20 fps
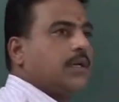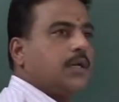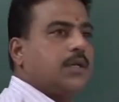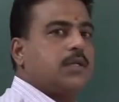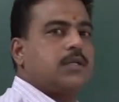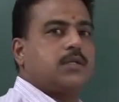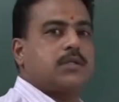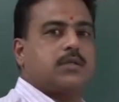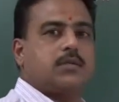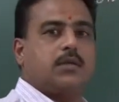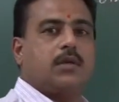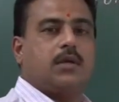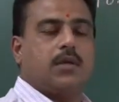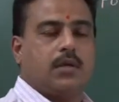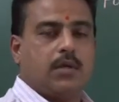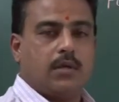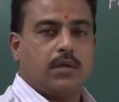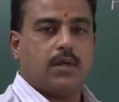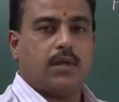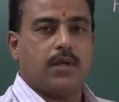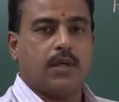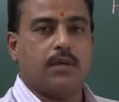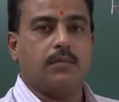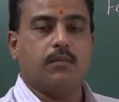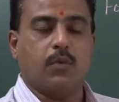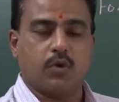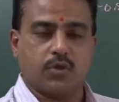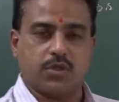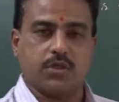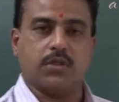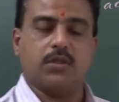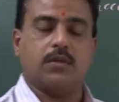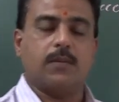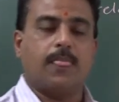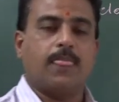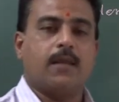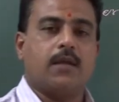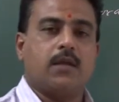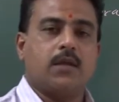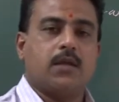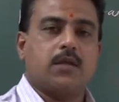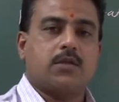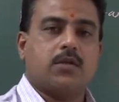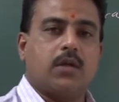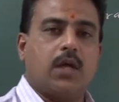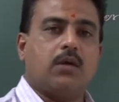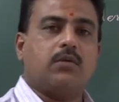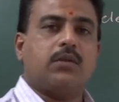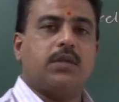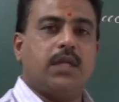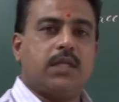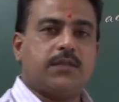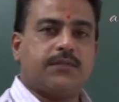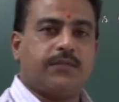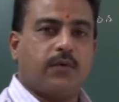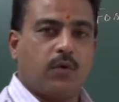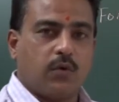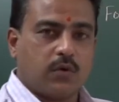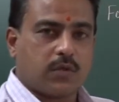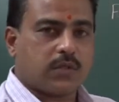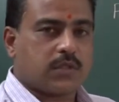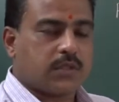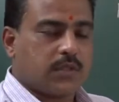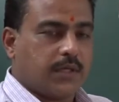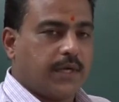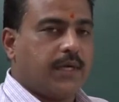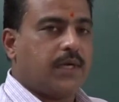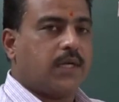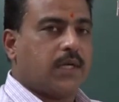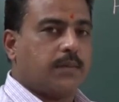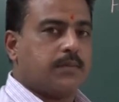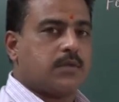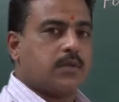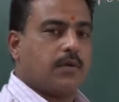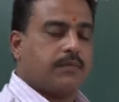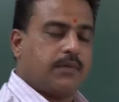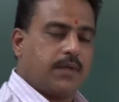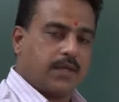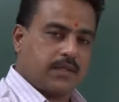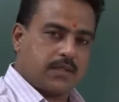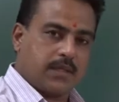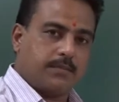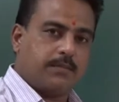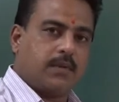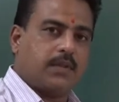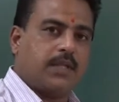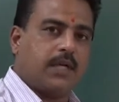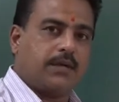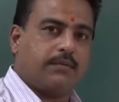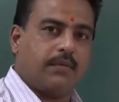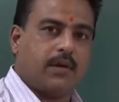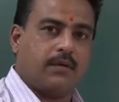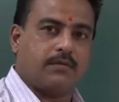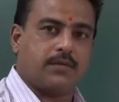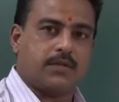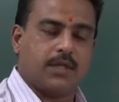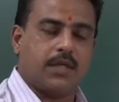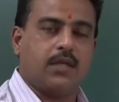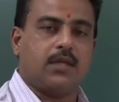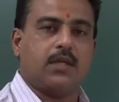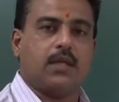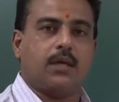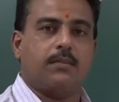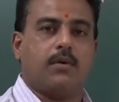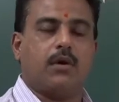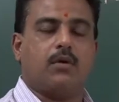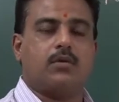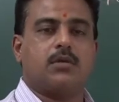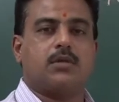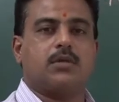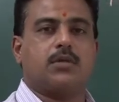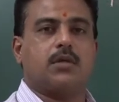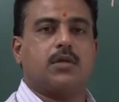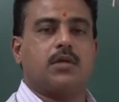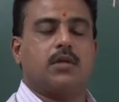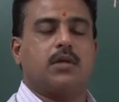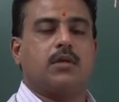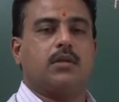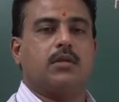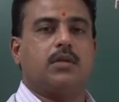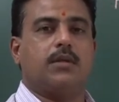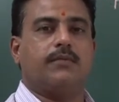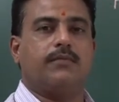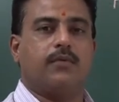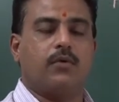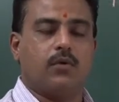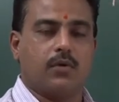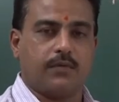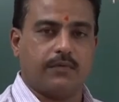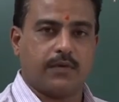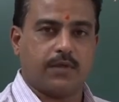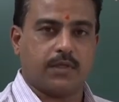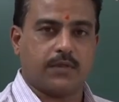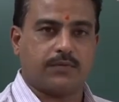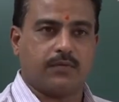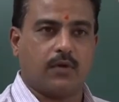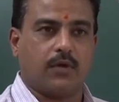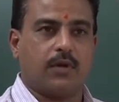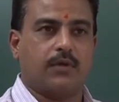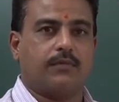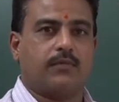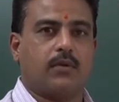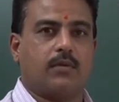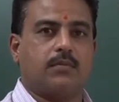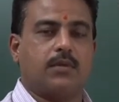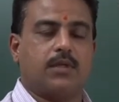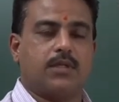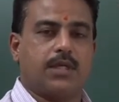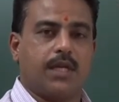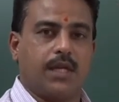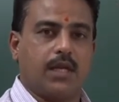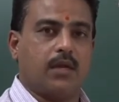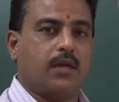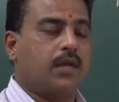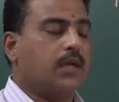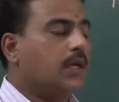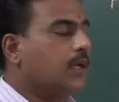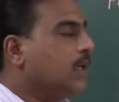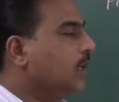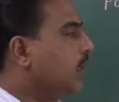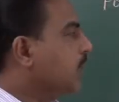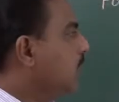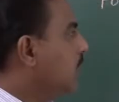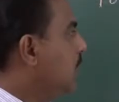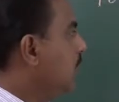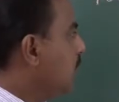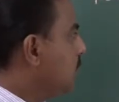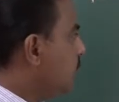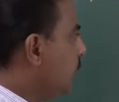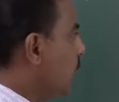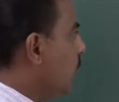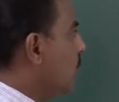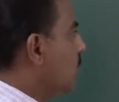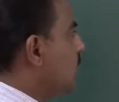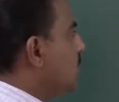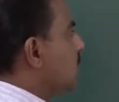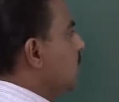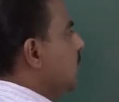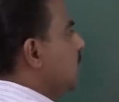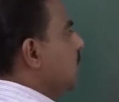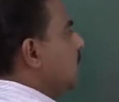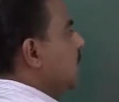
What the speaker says: is in motion. So now this force, in terms of the example that we have seen about the fruit which is falling from the tree, this force is